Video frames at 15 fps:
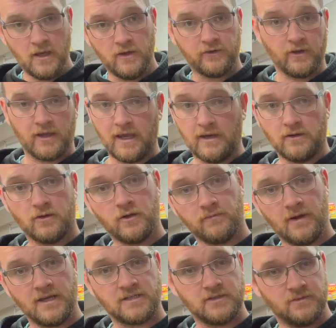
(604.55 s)
So again, good
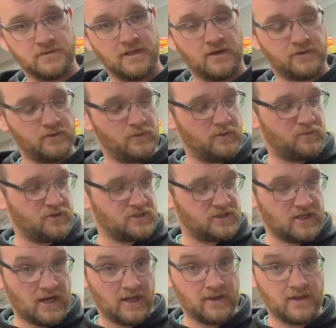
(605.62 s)
relationship with Delta. We
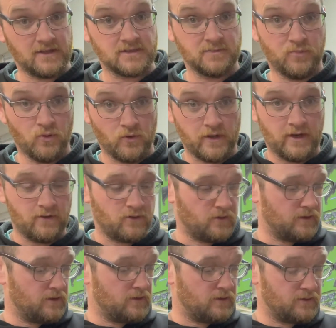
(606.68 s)
appreciate their support here
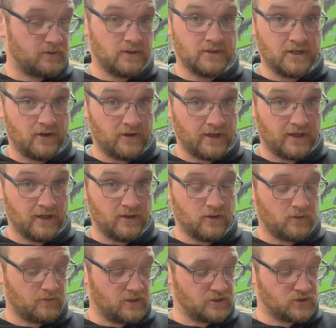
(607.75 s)
on the Taranaki
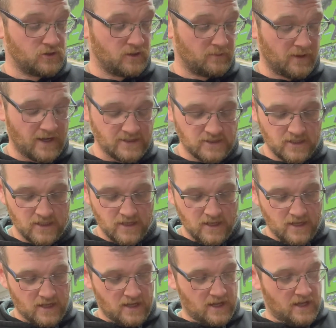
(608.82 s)
long range shooting page.
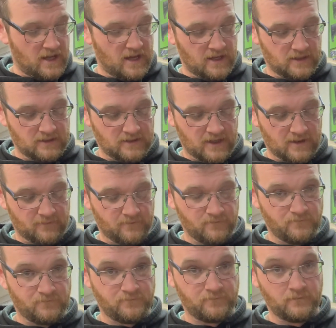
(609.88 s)
And
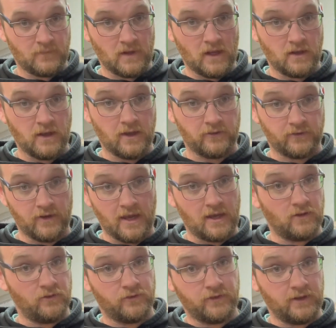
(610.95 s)
yeah, so now
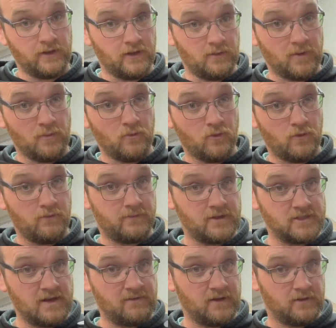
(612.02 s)
you'll see a bit more of the
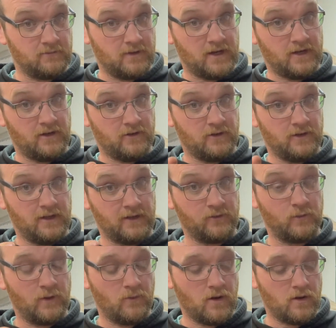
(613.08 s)
Javelin around here in the next
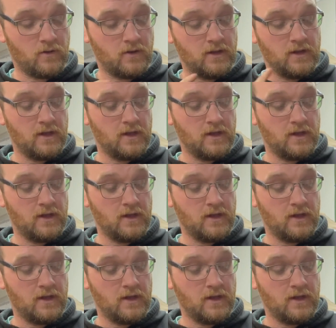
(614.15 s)
wee while.